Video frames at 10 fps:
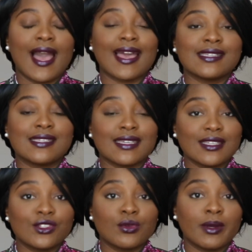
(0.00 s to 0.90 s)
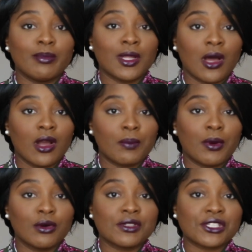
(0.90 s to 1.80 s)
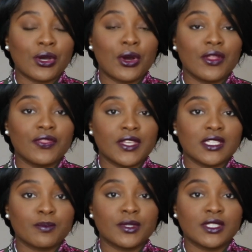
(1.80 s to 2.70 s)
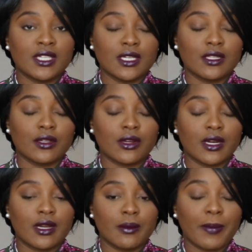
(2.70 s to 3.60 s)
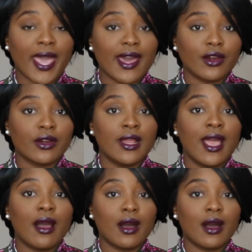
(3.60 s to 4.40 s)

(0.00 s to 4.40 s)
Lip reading: I did do a blog post on this particular pattern.